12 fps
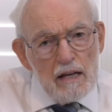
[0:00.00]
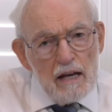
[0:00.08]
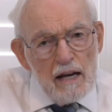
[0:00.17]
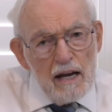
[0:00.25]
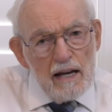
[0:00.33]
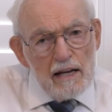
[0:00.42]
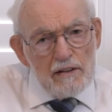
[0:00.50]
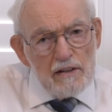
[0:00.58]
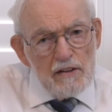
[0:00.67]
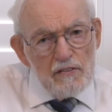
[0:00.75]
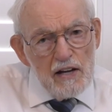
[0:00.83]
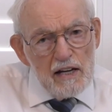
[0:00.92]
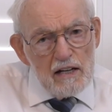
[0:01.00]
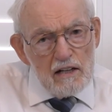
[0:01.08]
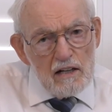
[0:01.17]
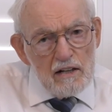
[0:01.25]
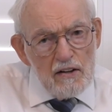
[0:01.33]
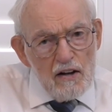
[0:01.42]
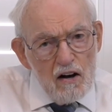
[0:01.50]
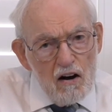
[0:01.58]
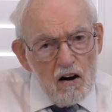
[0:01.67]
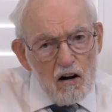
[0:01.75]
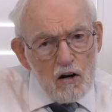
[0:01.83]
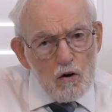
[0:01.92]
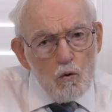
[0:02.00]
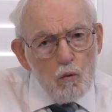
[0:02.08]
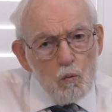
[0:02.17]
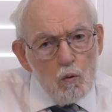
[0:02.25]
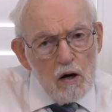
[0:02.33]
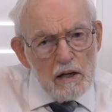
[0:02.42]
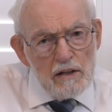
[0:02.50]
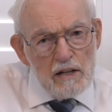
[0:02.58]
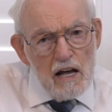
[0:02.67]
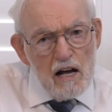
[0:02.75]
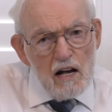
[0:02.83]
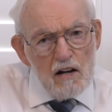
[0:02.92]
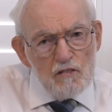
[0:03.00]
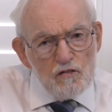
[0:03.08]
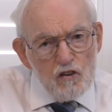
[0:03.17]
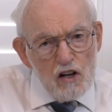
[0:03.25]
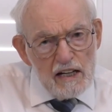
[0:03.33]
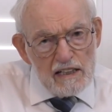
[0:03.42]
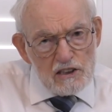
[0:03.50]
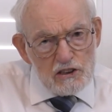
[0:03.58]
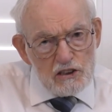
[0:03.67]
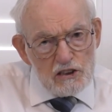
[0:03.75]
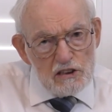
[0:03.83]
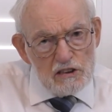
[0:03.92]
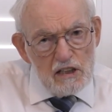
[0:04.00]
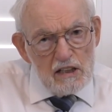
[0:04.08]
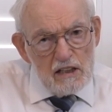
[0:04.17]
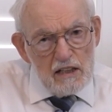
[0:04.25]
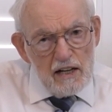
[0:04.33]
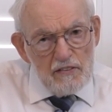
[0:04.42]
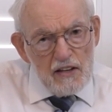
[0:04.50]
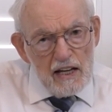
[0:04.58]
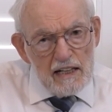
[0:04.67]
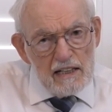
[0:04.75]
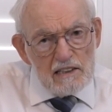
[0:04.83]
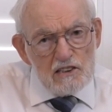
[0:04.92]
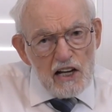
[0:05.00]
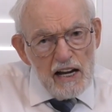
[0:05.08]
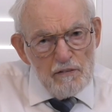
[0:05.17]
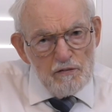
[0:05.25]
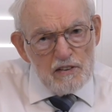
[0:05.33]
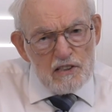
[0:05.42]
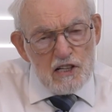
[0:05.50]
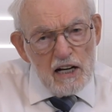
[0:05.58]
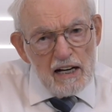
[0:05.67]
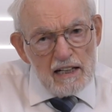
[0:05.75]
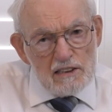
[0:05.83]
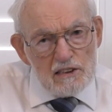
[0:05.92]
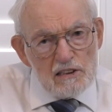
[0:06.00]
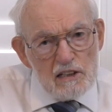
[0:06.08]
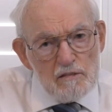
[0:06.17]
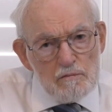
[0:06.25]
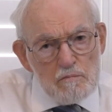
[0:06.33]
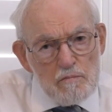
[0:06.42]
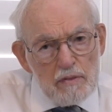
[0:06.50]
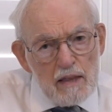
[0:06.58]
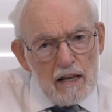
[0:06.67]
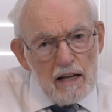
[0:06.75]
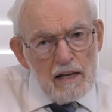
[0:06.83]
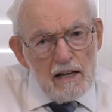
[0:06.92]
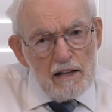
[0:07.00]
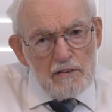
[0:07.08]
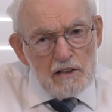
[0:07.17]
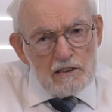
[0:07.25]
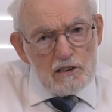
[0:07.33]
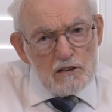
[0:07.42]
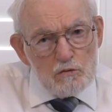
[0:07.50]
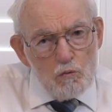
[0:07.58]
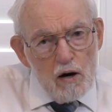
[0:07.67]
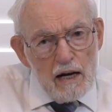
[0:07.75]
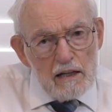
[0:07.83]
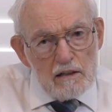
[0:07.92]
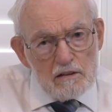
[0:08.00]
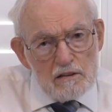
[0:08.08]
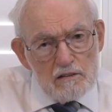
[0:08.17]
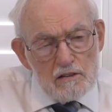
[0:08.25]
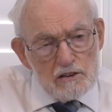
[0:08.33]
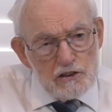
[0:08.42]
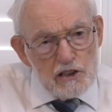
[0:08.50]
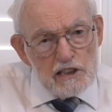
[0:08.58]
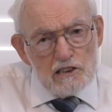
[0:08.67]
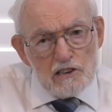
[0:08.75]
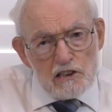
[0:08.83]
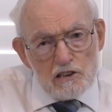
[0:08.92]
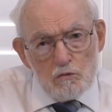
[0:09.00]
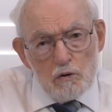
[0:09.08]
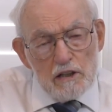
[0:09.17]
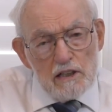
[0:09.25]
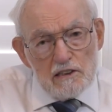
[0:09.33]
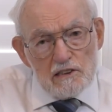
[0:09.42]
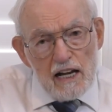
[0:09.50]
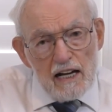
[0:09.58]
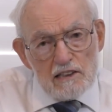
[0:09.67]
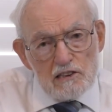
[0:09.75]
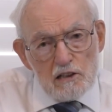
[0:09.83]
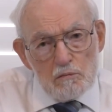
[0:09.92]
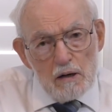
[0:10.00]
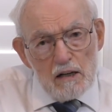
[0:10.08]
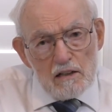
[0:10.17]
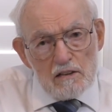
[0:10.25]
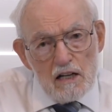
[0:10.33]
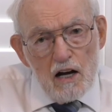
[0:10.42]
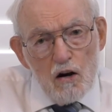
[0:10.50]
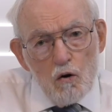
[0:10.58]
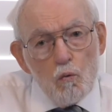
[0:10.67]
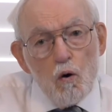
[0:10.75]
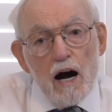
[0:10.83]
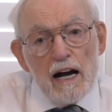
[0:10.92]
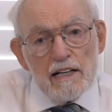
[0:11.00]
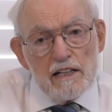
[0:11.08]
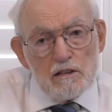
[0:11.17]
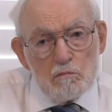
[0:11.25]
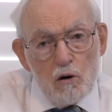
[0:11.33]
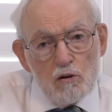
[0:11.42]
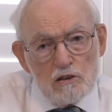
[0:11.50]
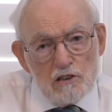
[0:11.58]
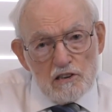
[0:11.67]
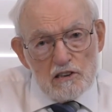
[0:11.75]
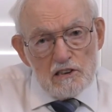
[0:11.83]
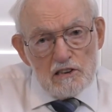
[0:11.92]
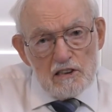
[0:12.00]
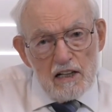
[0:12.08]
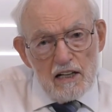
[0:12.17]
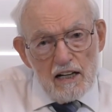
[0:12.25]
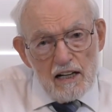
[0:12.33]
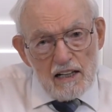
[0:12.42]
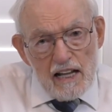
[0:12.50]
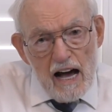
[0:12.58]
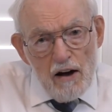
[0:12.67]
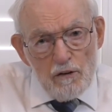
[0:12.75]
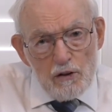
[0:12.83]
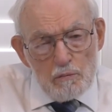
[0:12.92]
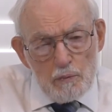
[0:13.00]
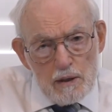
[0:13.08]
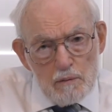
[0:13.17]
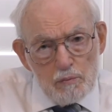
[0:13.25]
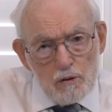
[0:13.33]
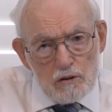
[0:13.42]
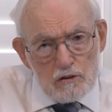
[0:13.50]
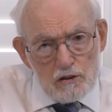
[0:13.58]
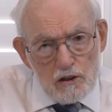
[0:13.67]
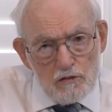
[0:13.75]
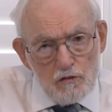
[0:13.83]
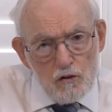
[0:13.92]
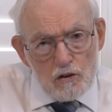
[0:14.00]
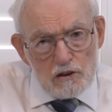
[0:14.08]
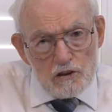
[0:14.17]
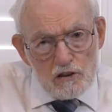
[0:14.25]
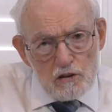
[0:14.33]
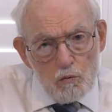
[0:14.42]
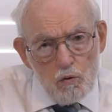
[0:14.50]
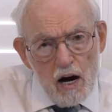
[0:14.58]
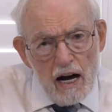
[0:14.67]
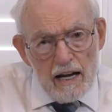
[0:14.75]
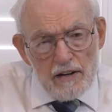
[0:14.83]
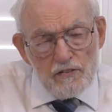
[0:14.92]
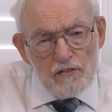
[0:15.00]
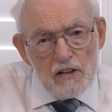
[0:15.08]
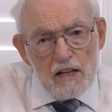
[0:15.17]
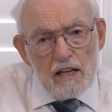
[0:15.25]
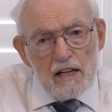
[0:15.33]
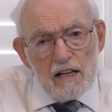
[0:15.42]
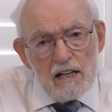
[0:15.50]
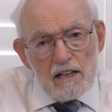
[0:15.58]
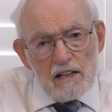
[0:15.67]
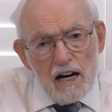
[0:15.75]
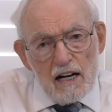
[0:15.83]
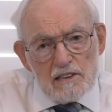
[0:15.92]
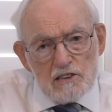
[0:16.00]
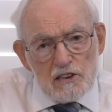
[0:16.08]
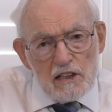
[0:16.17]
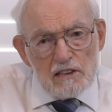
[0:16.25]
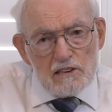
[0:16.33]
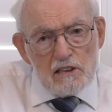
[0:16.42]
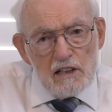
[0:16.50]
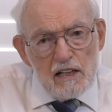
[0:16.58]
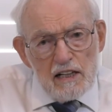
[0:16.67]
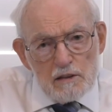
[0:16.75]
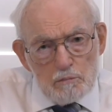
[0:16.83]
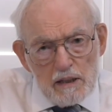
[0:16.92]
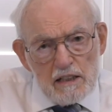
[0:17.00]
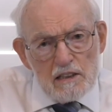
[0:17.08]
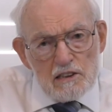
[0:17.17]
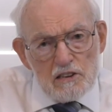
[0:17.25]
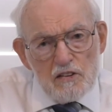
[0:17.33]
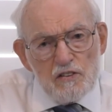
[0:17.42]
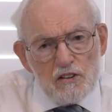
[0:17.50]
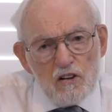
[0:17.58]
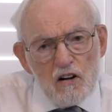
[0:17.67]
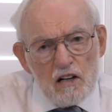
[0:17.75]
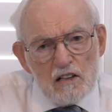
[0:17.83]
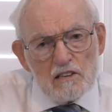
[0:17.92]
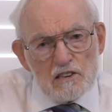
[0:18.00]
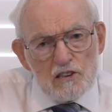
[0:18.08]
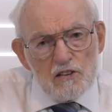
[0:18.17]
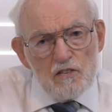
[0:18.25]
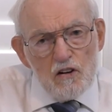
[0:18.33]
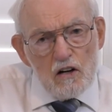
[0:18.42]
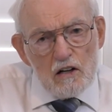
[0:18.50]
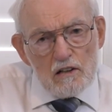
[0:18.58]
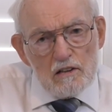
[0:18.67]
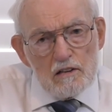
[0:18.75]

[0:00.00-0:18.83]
and they are one flesh, and that is emphasized. And this is why Jesus, when he's asked about why did Moses allow the people to divorce their wife, God says, because of your hardness of heart.